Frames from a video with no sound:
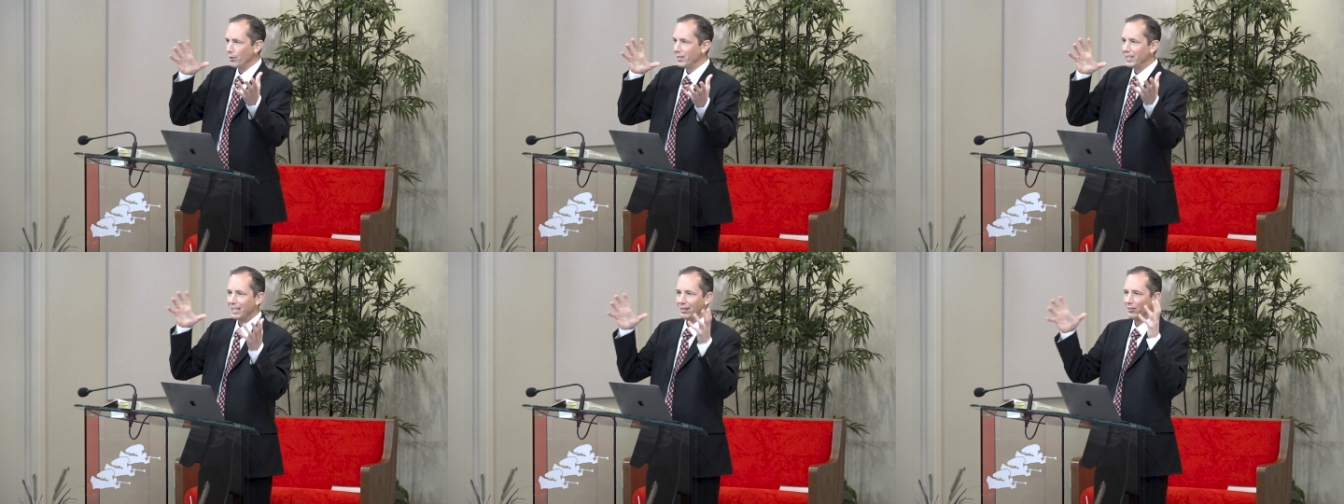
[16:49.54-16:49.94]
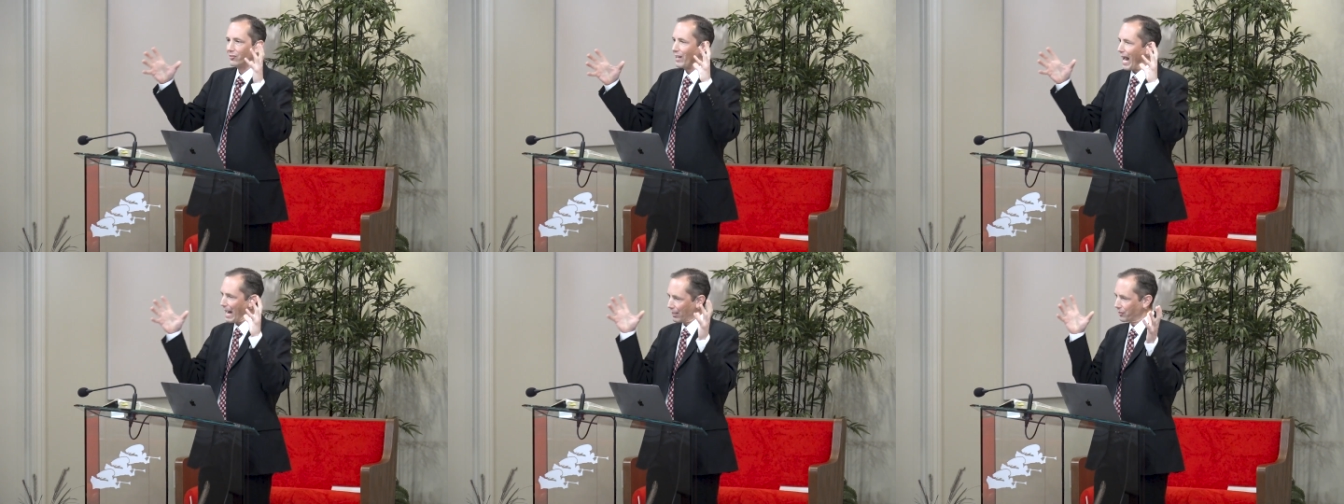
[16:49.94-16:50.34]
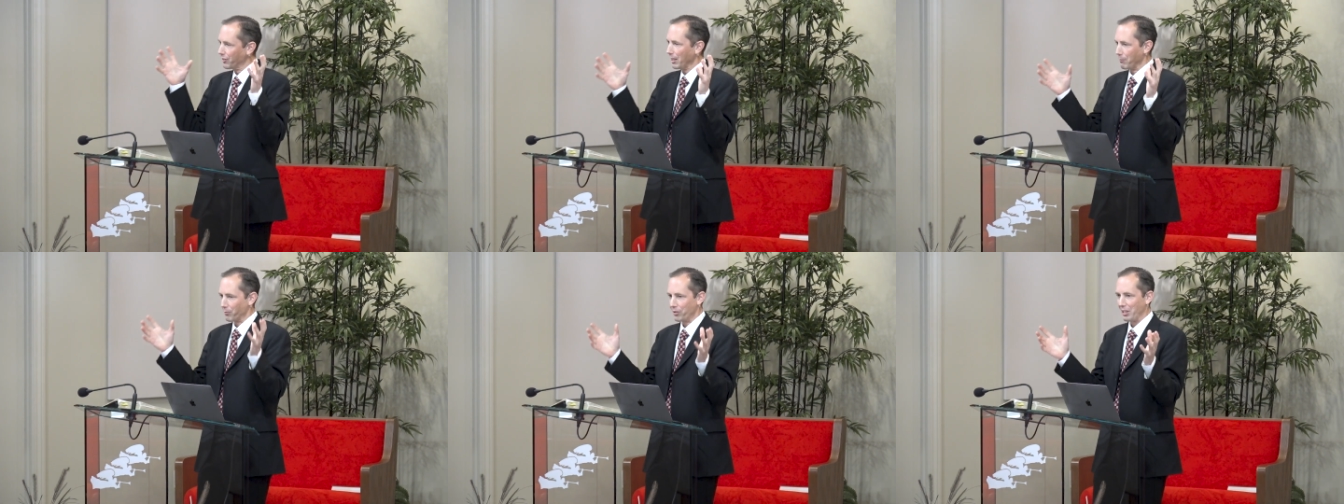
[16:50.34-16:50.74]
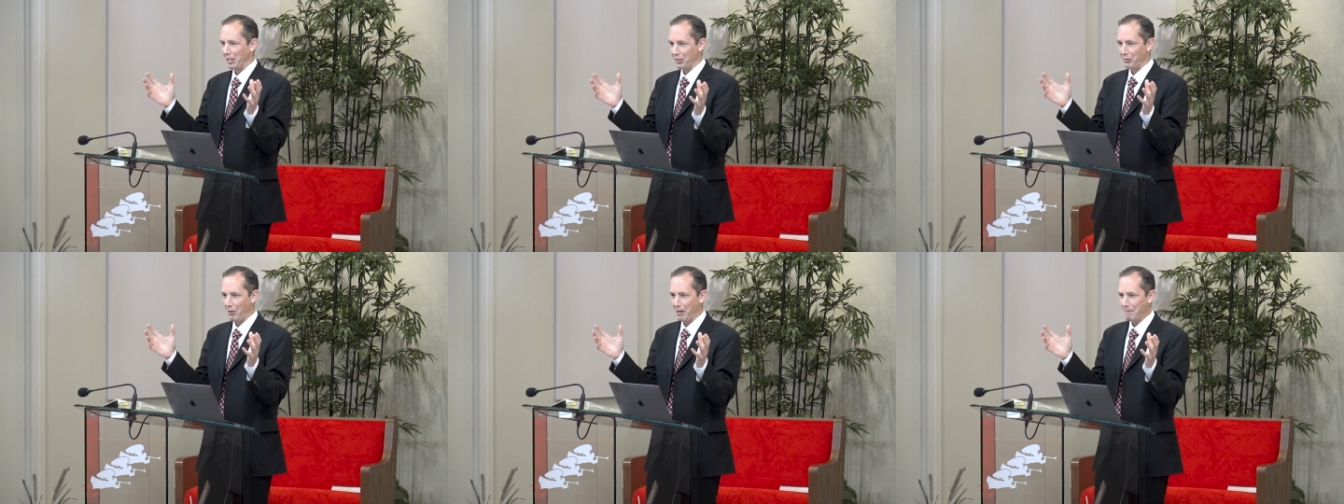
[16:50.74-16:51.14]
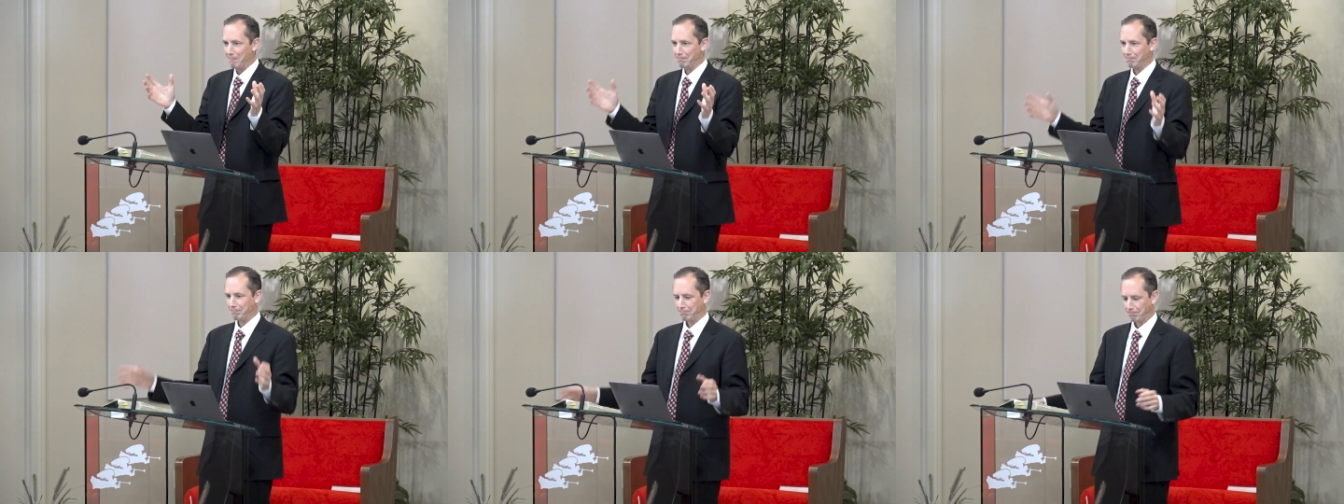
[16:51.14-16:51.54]
doing the exact same things, right?
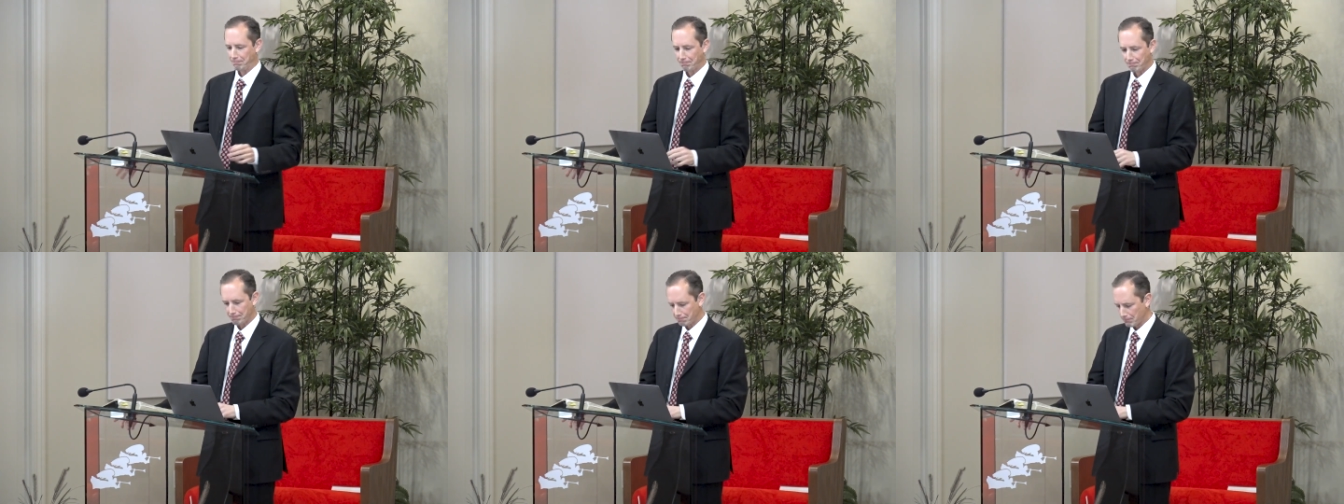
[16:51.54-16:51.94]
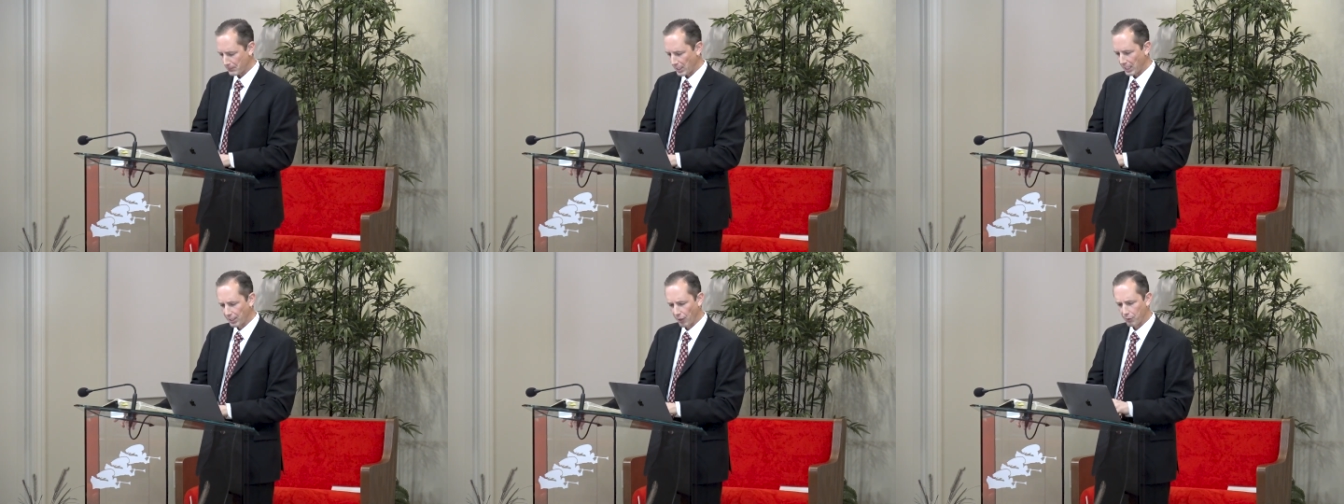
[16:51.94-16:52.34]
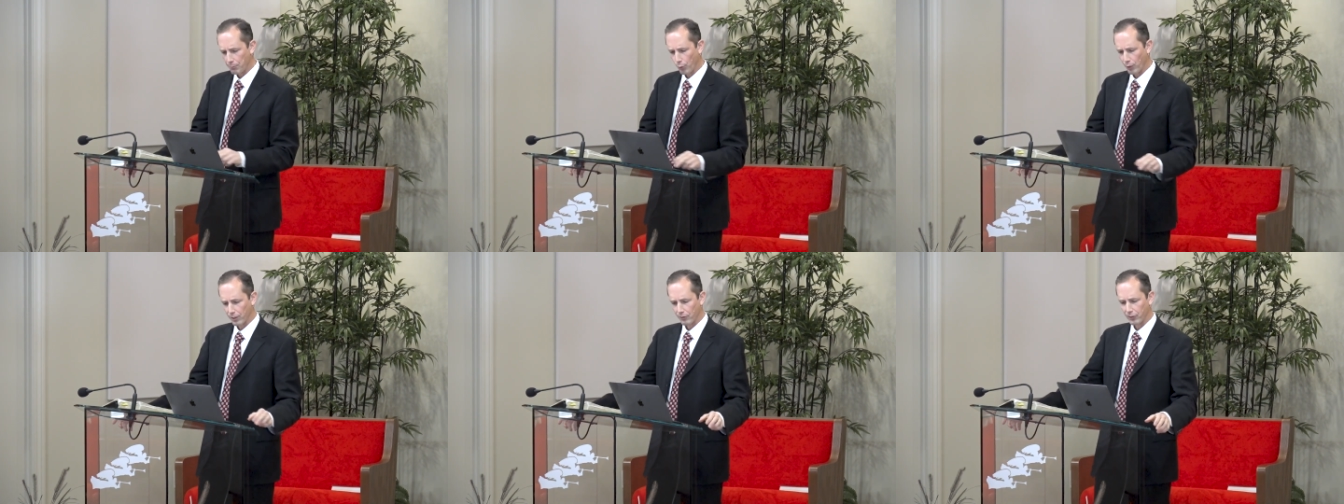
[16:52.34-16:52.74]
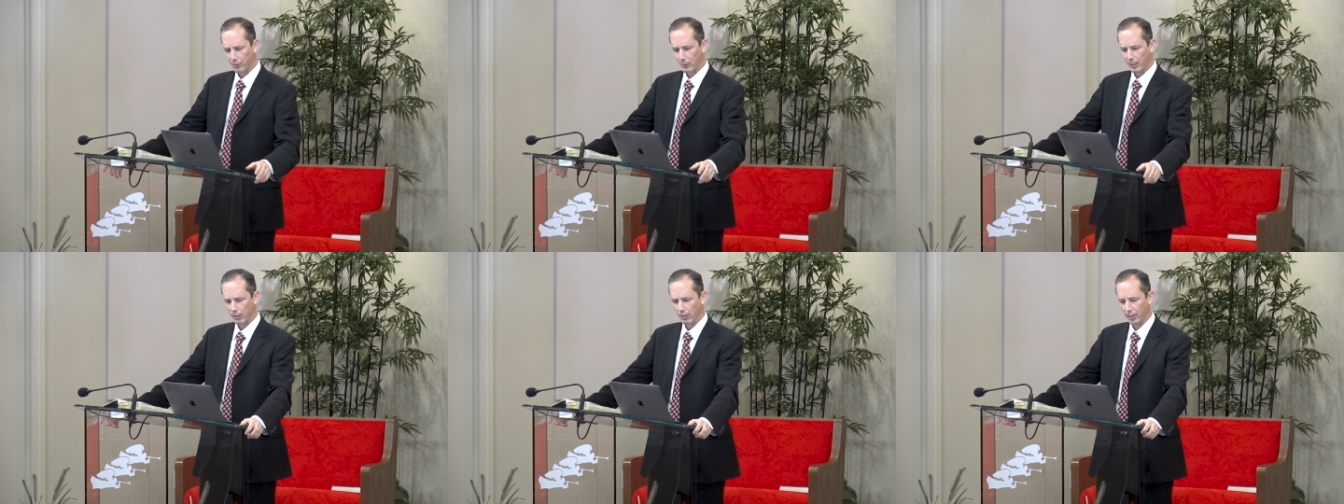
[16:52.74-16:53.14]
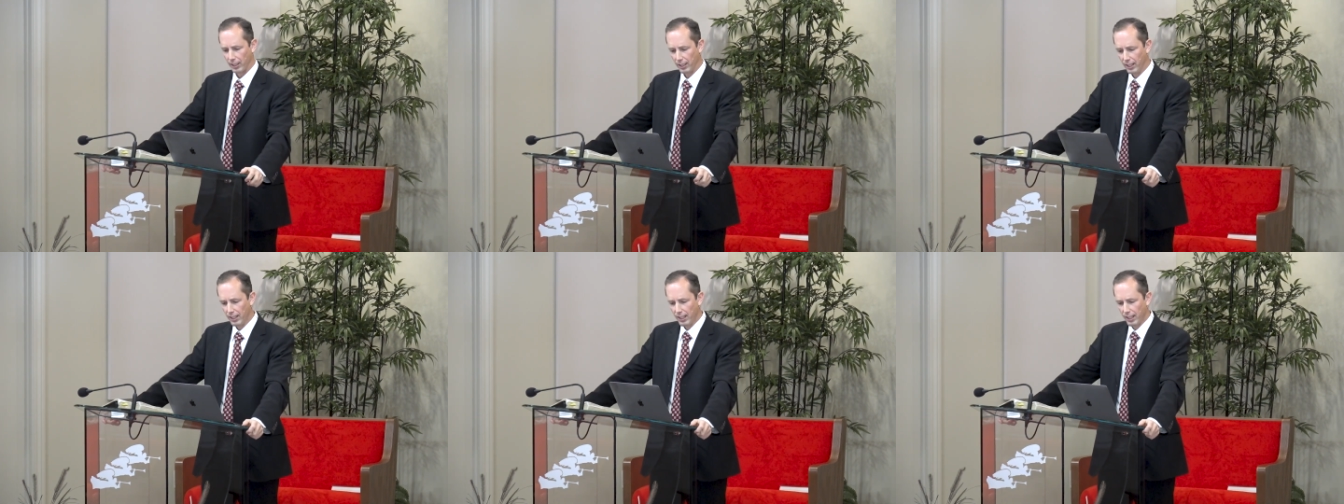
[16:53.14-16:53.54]
Another point of similarity.